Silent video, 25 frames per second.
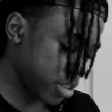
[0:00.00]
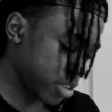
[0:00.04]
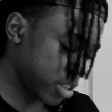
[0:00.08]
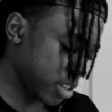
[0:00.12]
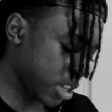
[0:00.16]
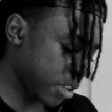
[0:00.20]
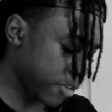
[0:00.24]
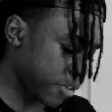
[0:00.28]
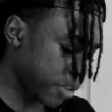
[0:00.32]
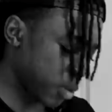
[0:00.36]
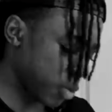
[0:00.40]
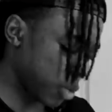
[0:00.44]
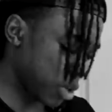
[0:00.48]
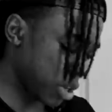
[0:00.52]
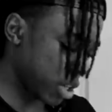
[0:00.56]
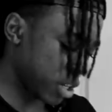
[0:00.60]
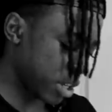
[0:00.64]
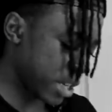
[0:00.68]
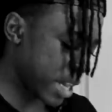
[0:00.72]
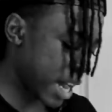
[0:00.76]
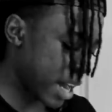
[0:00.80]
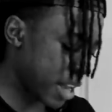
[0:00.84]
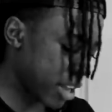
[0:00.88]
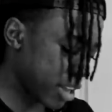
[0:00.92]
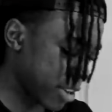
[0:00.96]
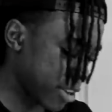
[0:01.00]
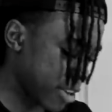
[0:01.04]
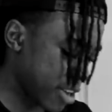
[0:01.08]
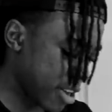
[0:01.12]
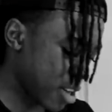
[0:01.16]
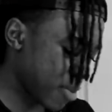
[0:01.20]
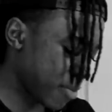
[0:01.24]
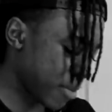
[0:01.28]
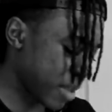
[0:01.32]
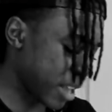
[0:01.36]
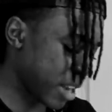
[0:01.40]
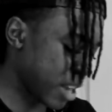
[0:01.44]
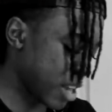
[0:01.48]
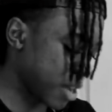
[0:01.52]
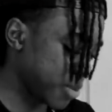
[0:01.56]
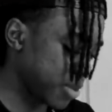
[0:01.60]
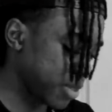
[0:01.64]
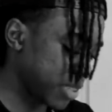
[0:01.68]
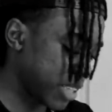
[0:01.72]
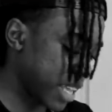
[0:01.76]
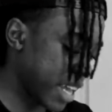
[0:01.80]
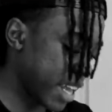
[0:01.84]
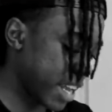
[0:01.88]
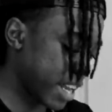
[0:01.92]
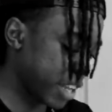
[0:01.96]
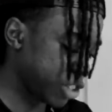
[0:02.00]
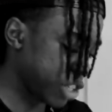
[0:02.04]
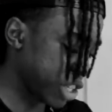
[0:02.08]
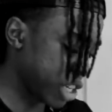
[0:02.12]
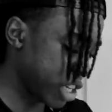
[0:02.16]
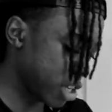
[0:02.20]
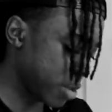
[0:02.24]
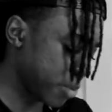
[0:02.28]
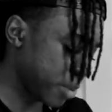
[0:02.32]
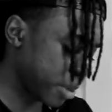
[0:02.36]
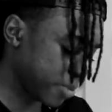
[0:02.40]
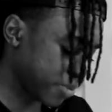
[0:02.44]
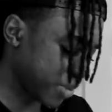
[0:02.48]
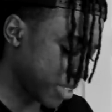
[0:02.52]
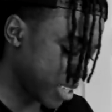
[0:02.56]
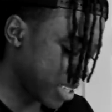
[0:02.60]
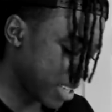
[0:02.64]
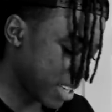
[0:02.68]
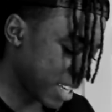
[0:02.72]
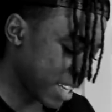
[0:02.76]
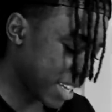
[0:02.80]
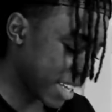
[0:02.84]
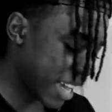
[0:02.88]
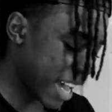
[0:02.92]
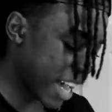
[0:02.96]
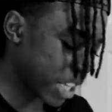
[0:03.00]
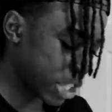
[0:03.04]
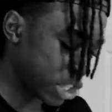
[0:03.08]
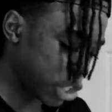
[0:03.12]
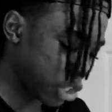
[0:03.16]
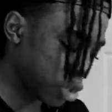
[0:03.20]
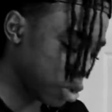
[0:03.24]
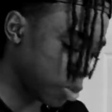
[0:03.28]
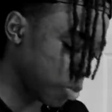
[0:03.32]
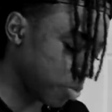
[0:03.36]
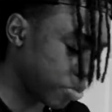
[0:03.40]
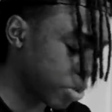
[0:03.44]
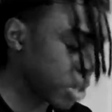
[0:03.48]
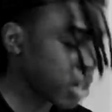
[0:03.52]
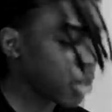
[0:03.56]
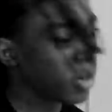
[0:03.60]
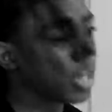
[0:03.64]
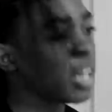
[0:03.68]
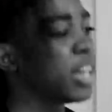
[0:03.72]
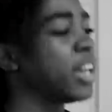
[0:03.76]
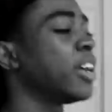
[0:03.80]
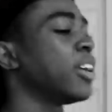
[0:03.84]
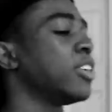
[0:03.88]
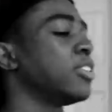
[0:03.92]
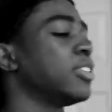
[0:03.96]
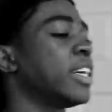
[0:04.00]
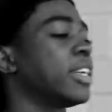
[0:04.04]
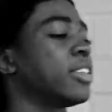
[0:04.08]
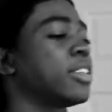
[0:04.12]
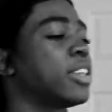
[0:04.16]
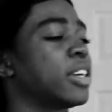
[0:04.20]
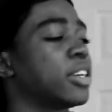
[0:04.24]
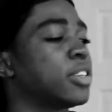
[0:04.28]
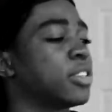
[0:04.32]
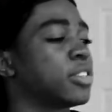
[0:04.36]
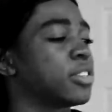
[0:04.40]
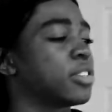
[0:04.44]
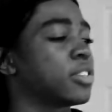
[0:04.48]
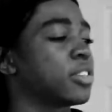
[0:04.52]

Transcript: Give you a dollar, calming upstanding gentleman. I got you, bro. Here, take this.